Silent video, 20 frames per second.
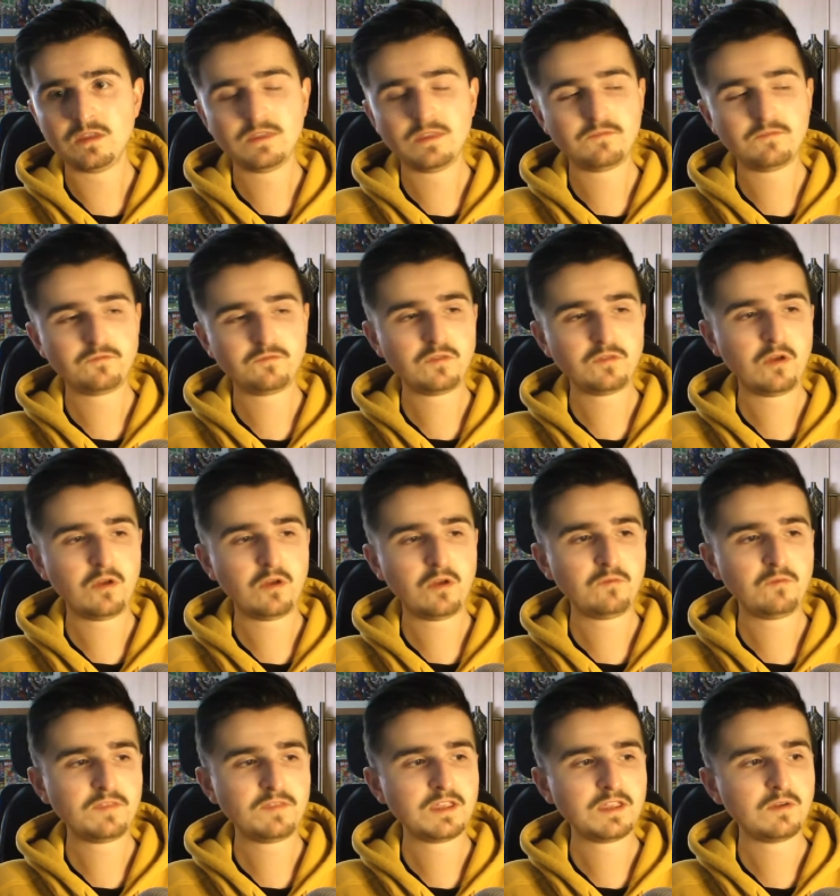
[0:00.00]
through the whole
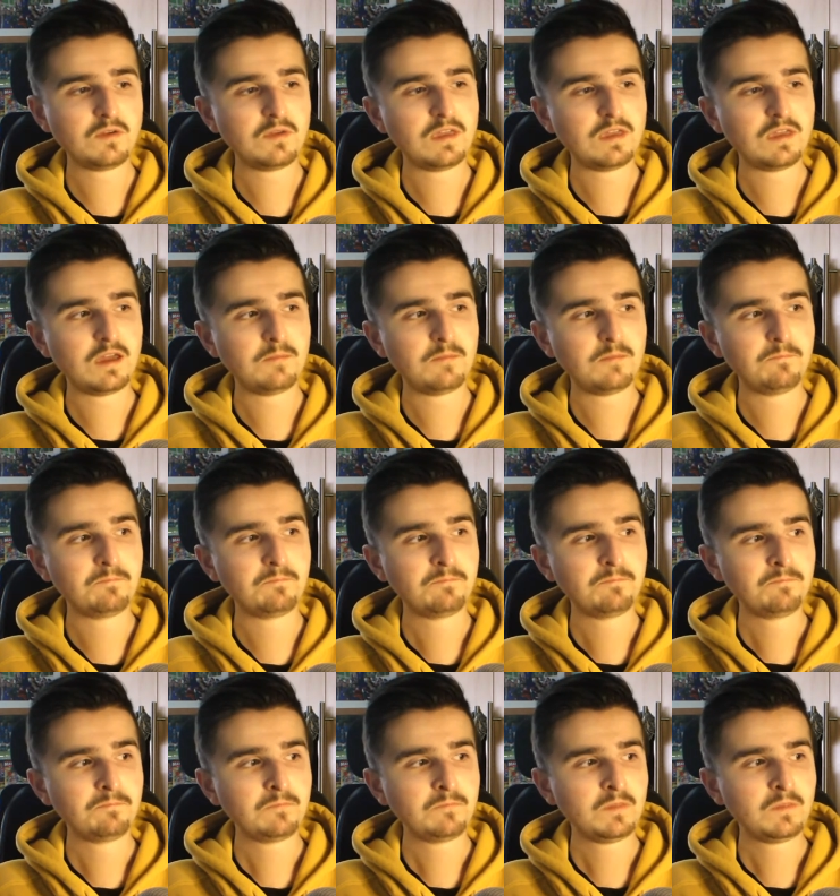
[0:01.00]
video,
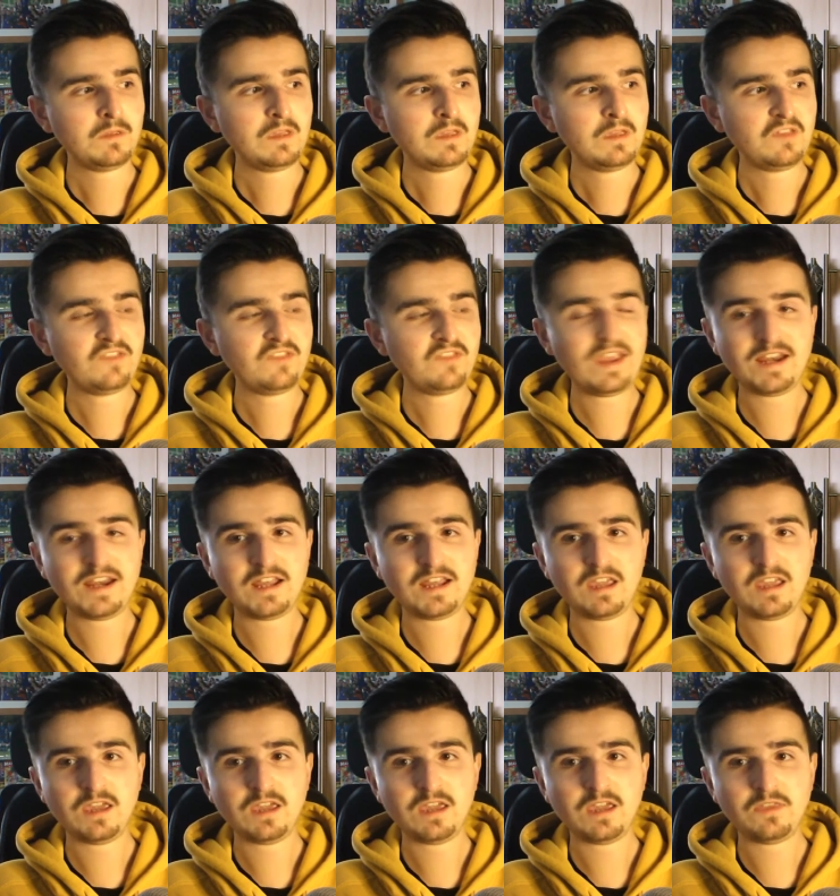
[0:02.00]

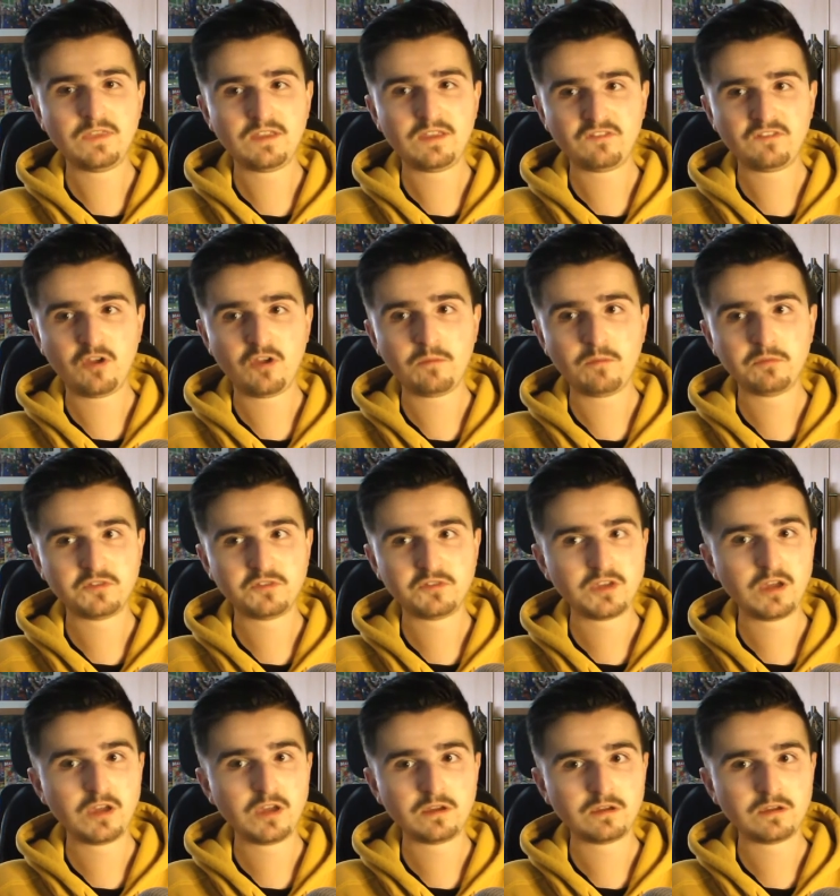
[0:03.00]
setting an example to
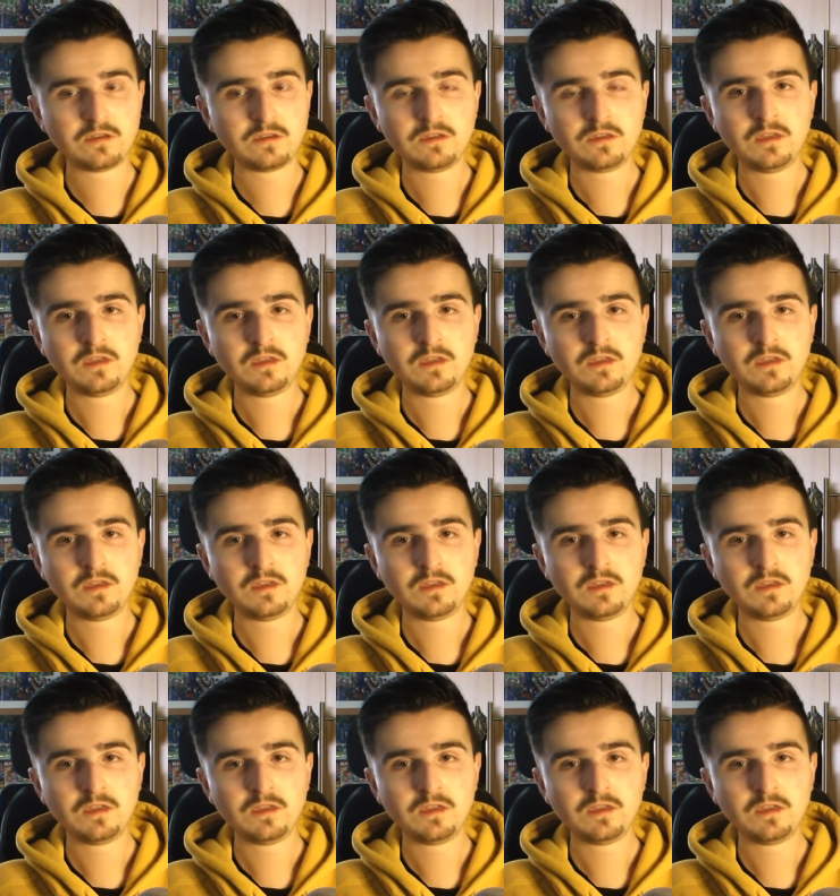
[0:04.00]
younger